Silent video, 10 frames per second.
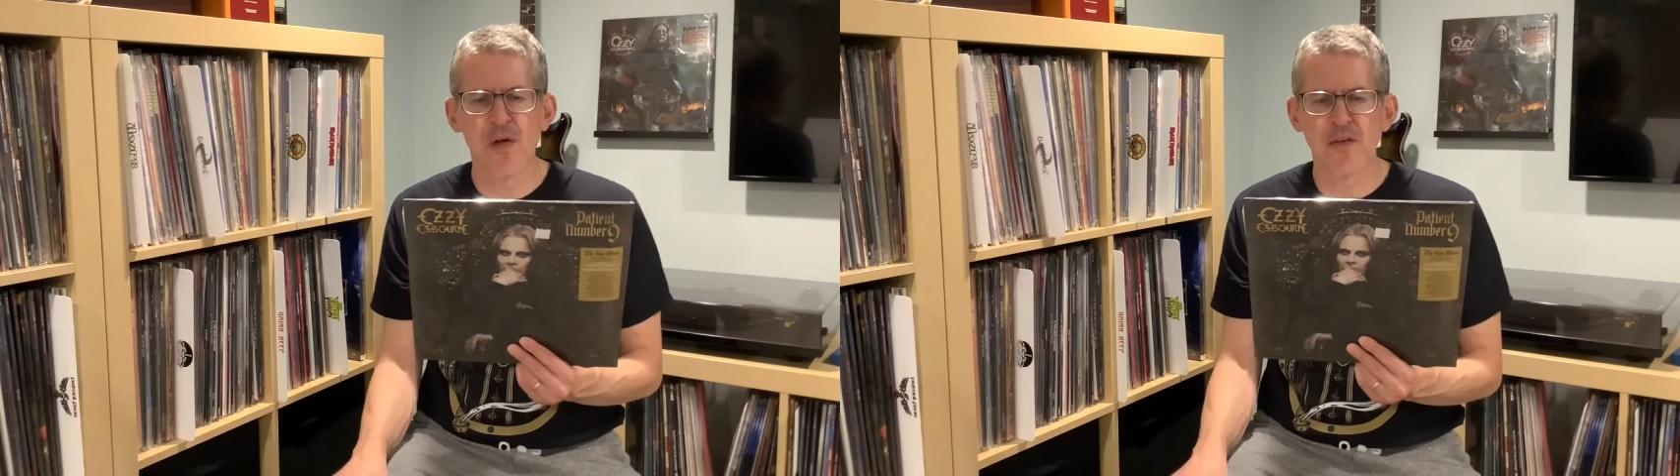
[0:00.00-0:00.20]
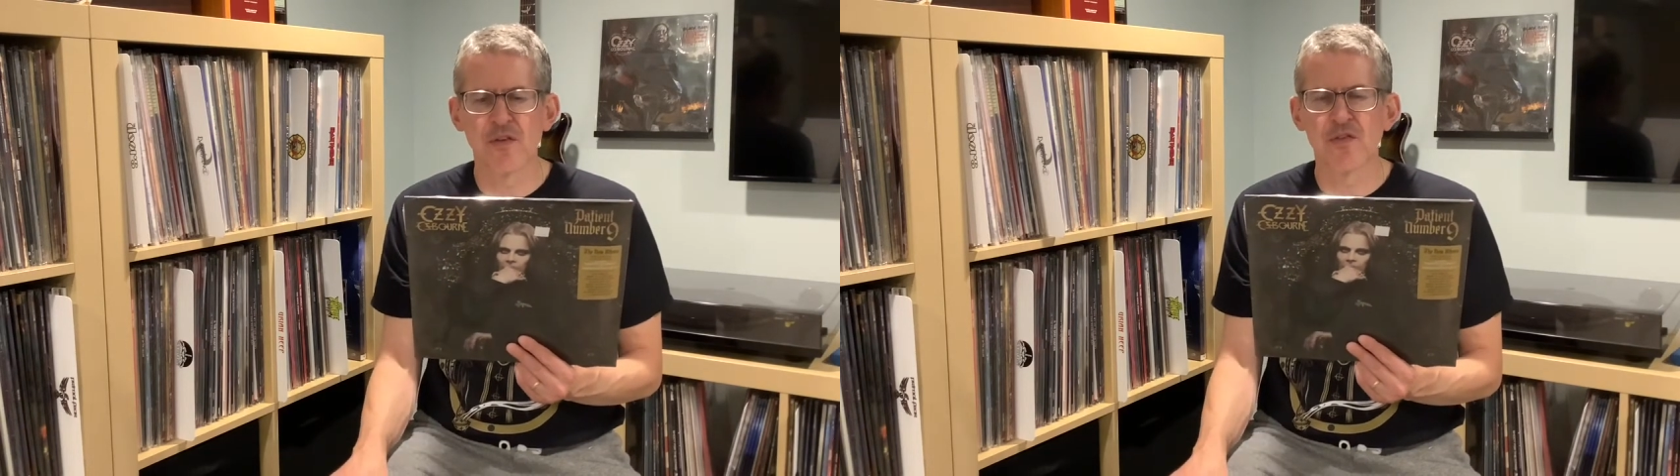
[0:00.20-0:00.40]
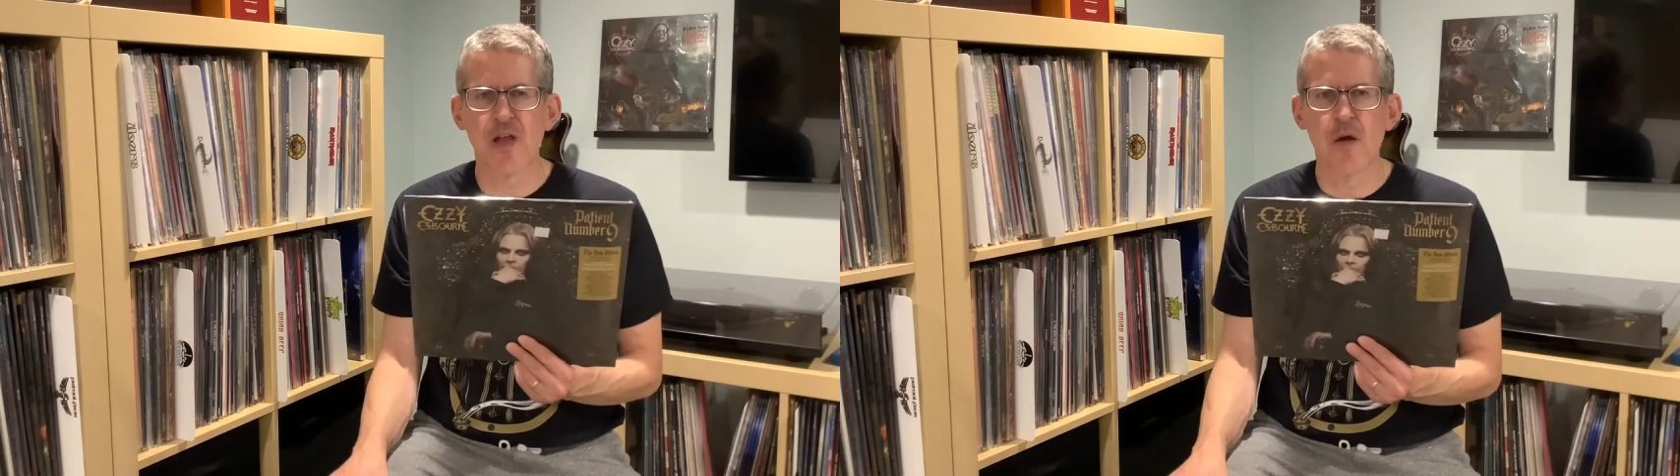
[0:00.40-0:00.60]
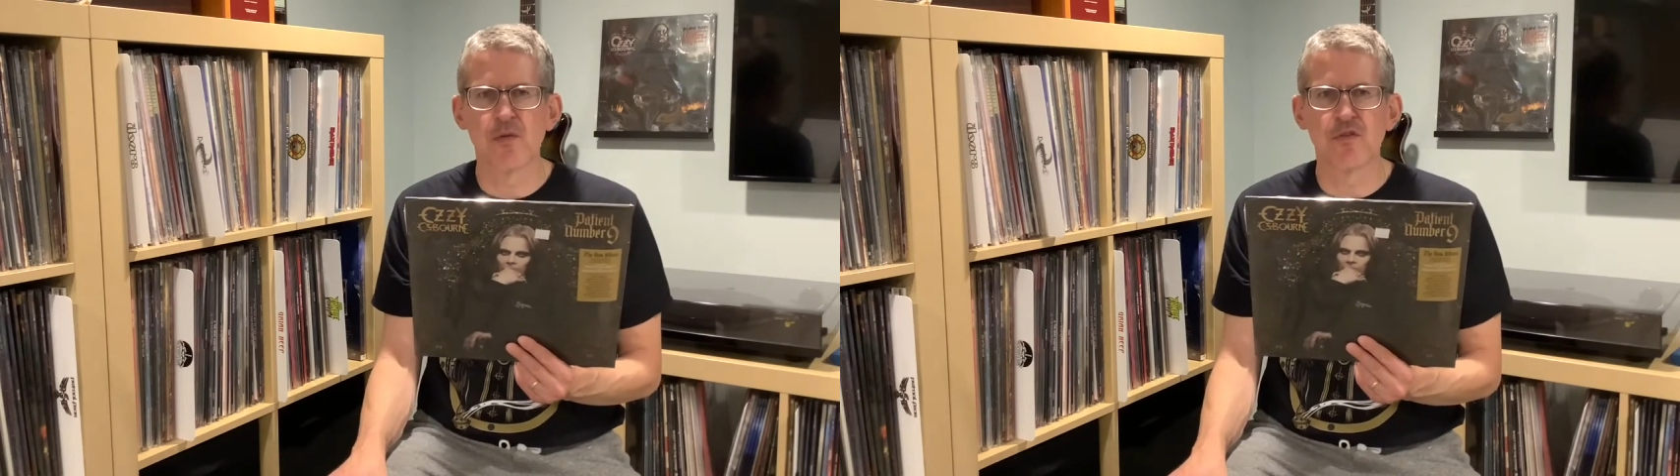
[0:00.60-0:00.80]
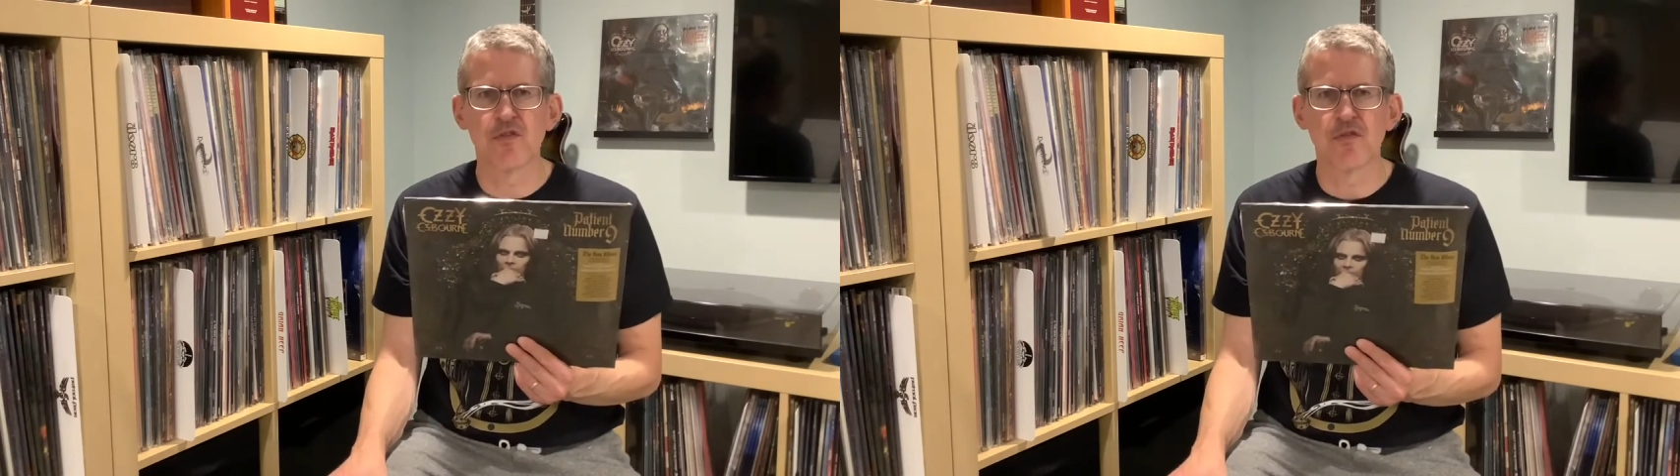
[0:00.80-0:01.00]
as it
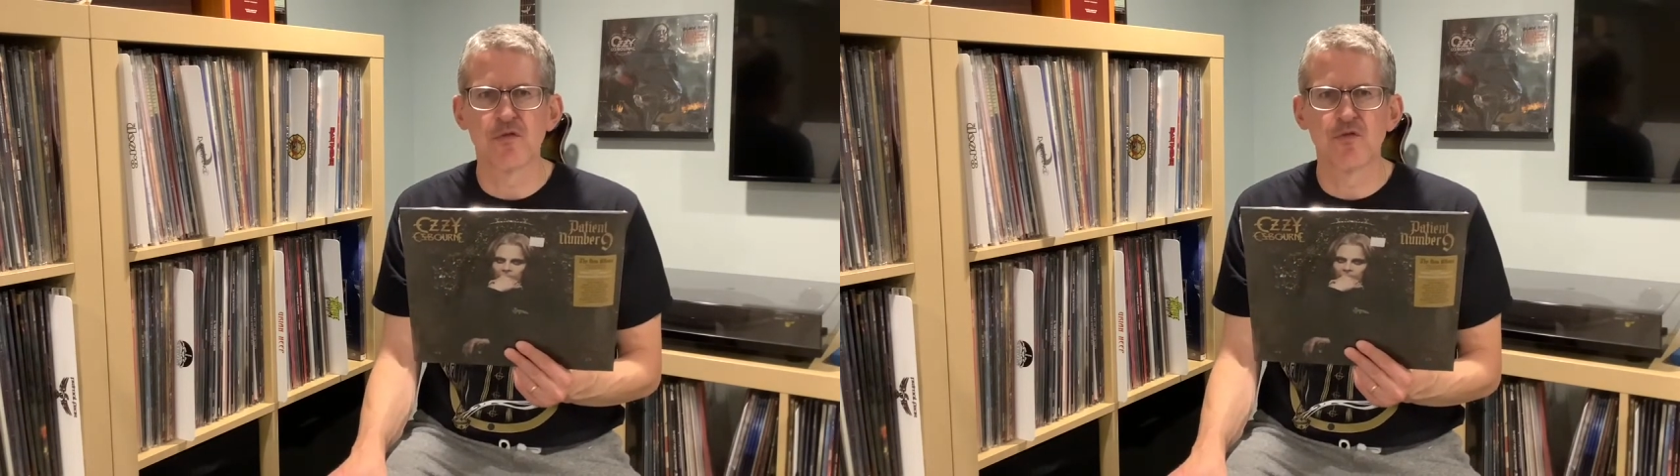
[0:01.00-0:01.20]
sounds